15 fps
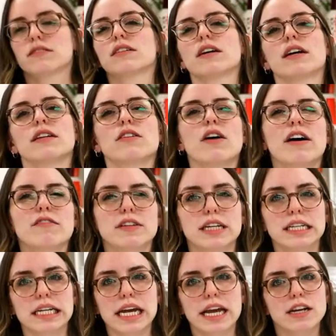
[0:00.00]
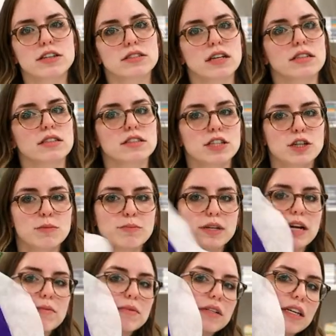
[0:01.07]
I don't have indicators on this hoop, but
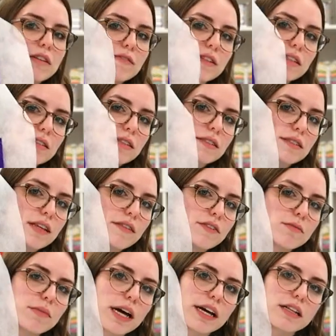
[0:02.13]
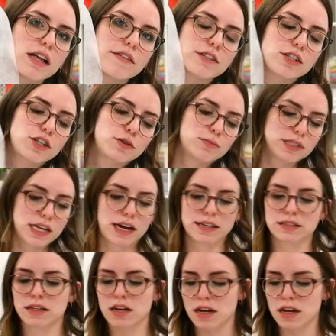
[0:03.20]
I believe this is 7 by 11 hoop size